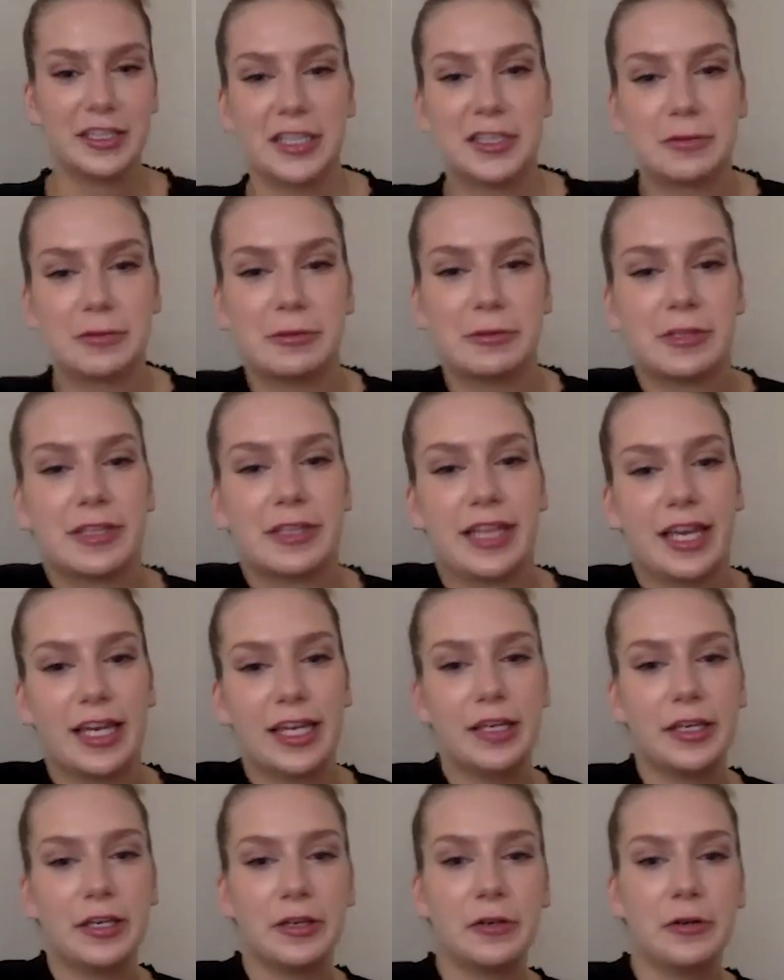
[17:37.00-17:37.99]
Joshua,
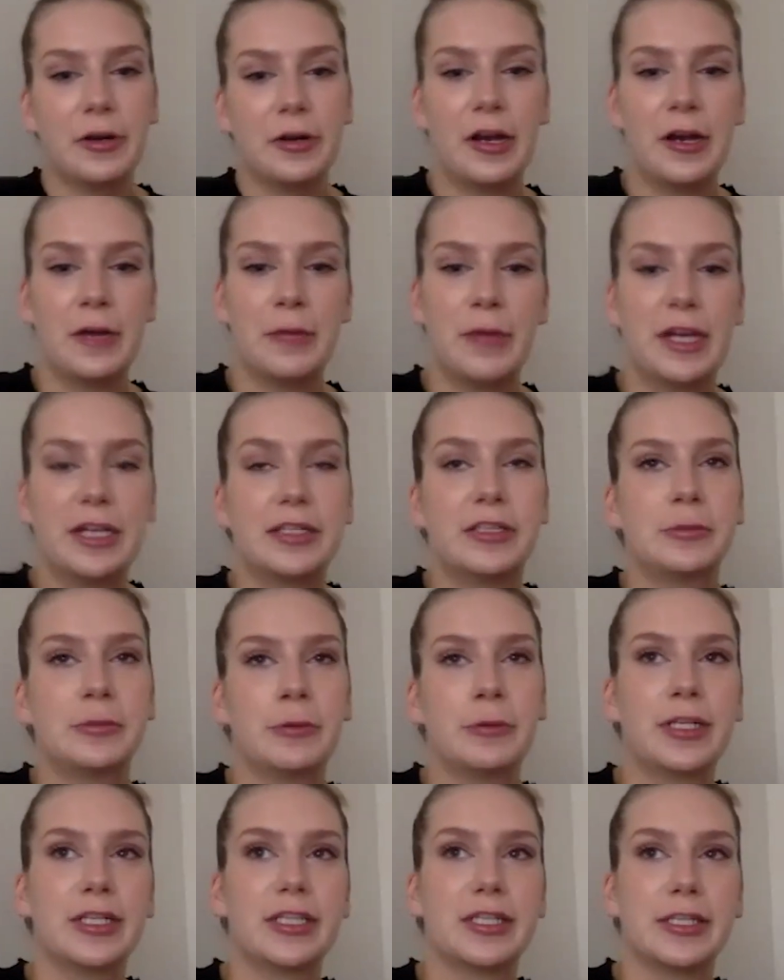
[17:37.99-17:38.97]
thank you. Um, I do
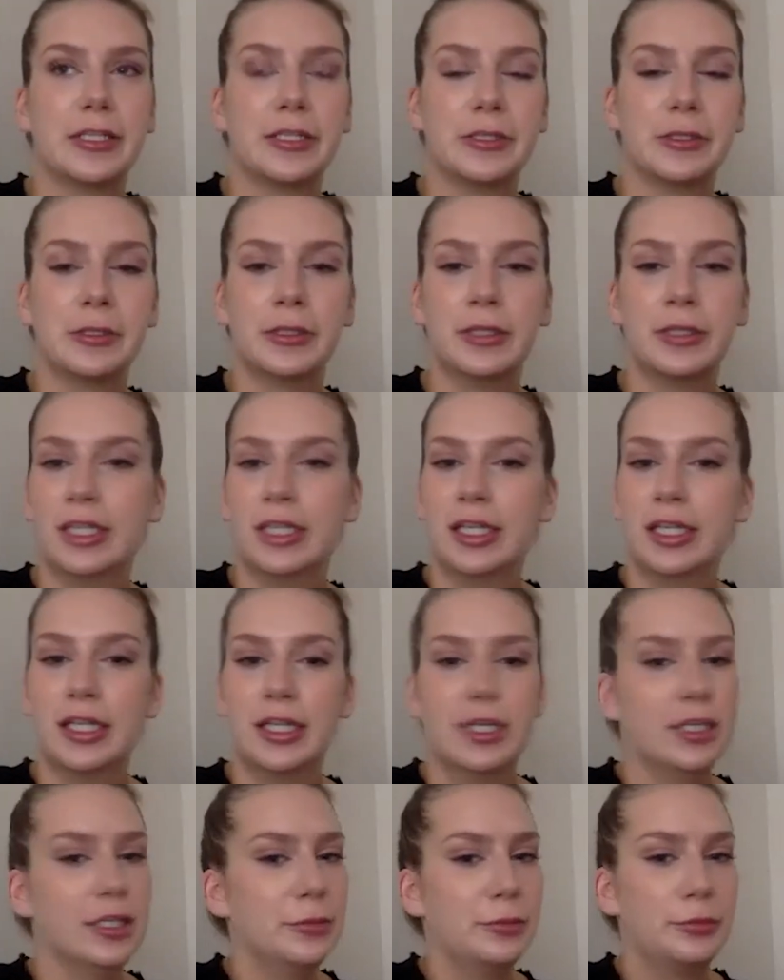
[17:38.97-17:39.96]
want to
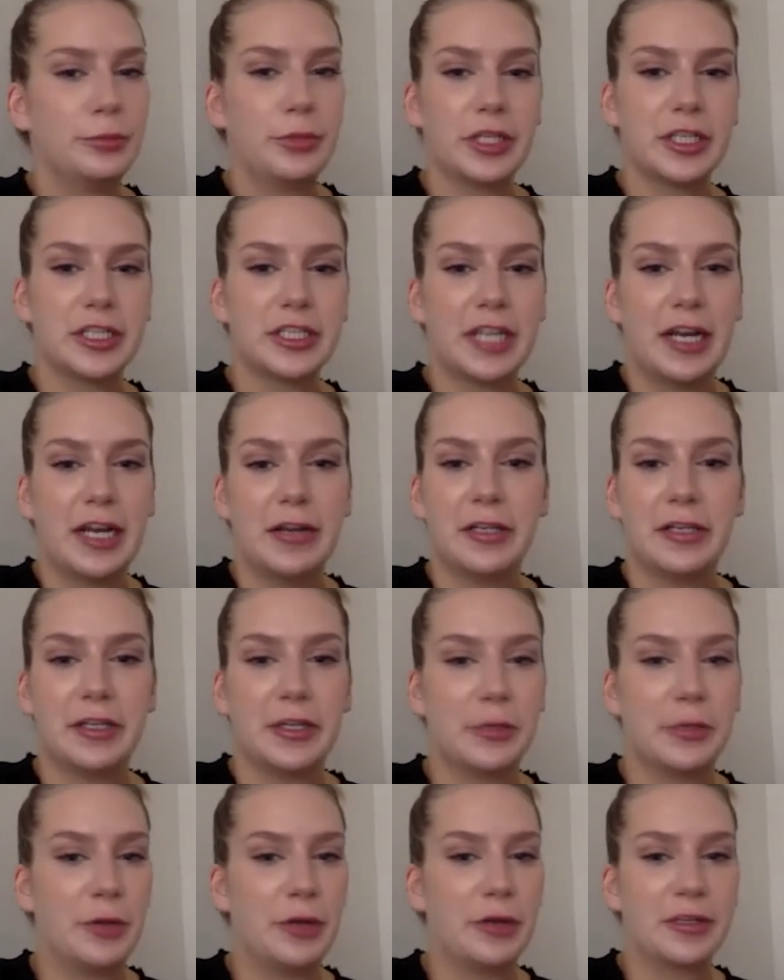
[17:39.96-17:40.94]
push out, you
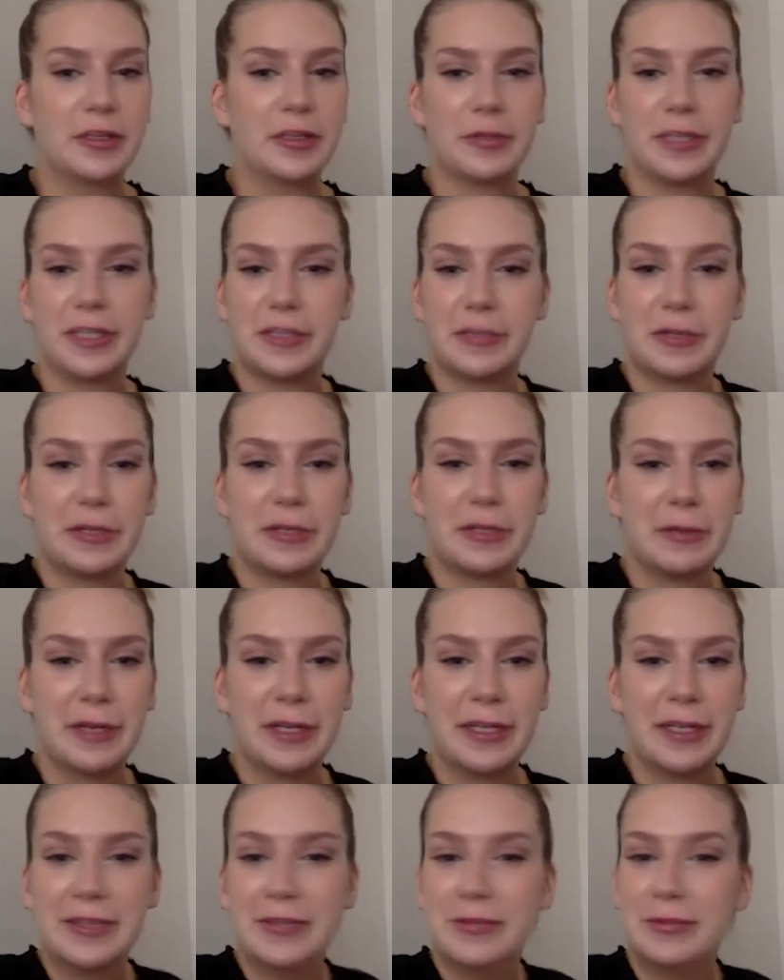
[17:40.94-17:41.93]
know, MOGA
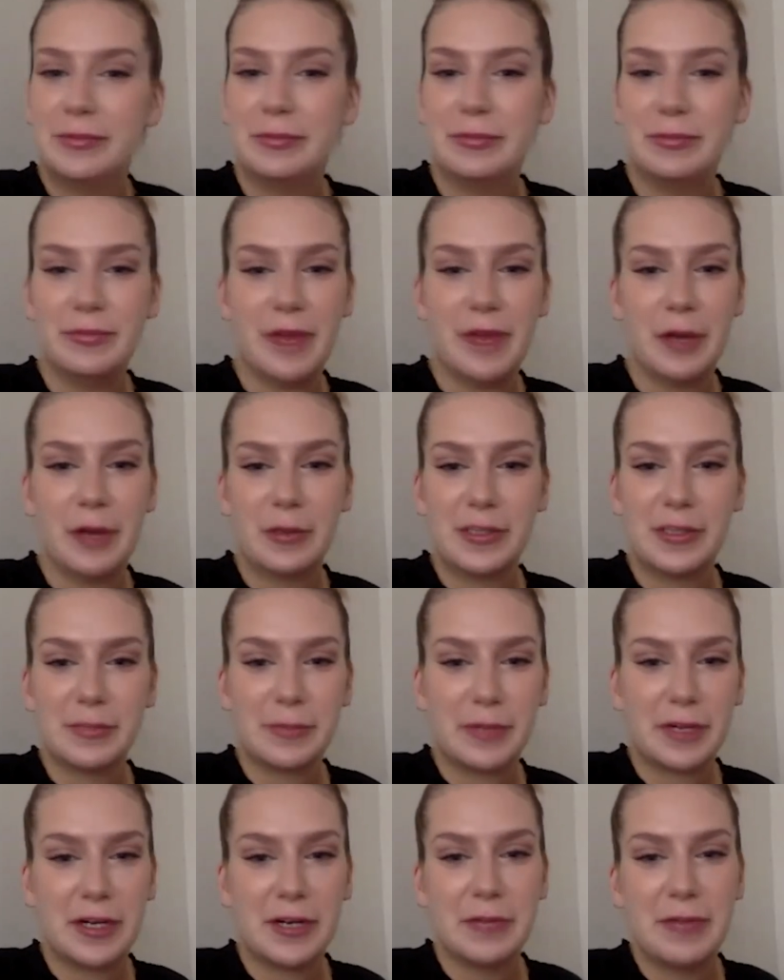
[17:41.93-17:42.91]
2021,
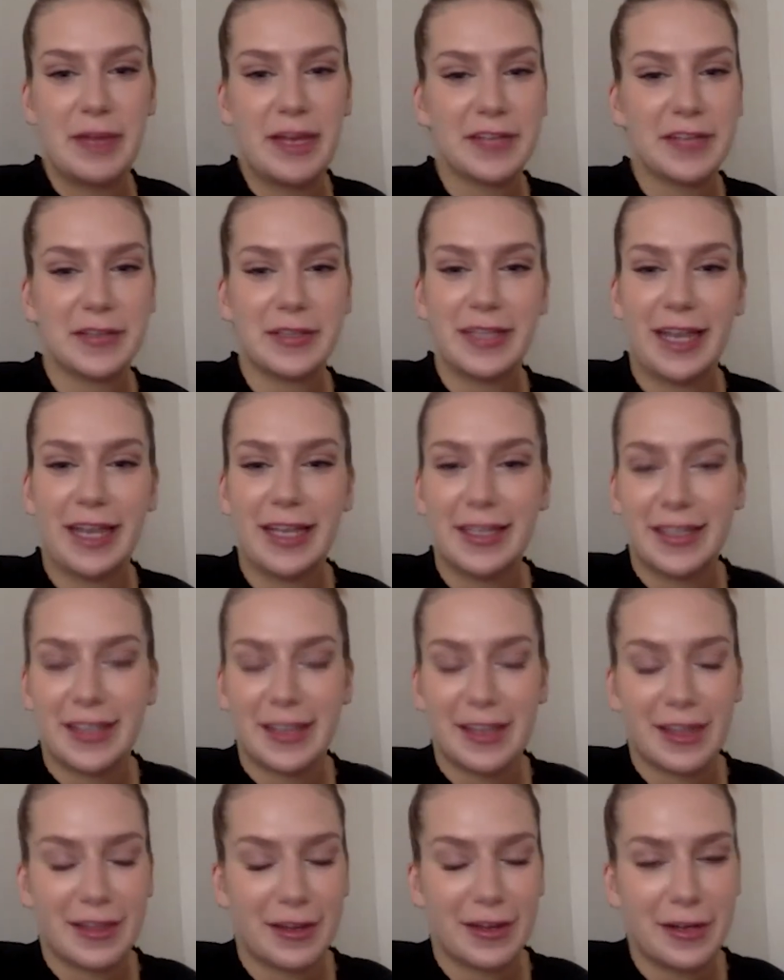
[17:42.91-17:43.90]
Owensboro, May 28th through
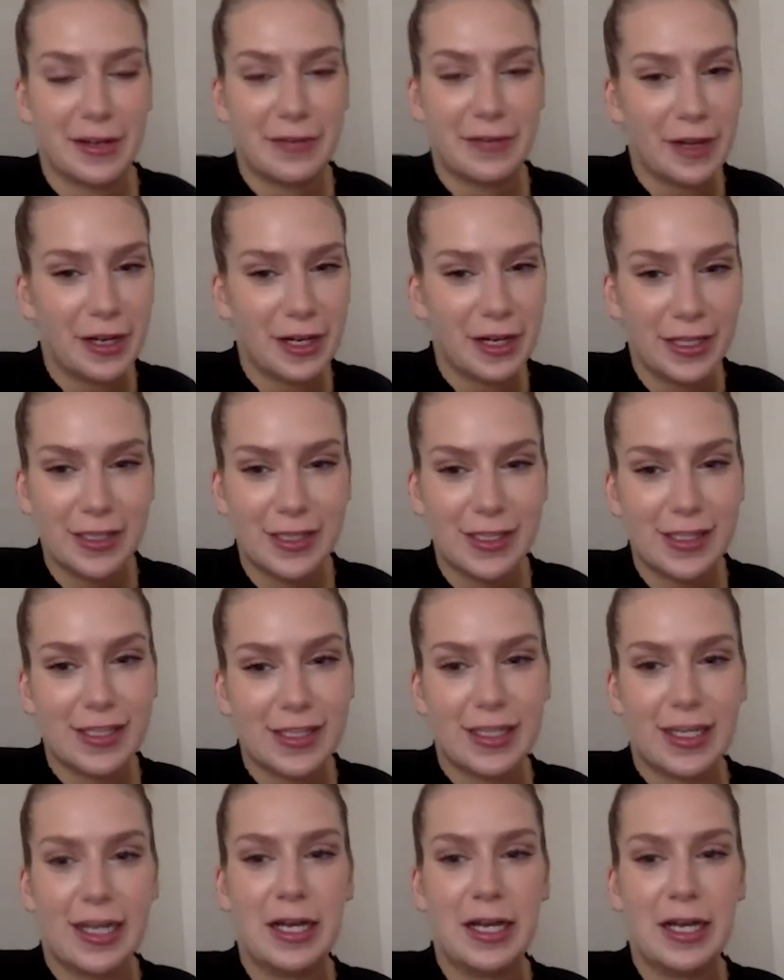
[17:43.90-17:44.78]
the 31st.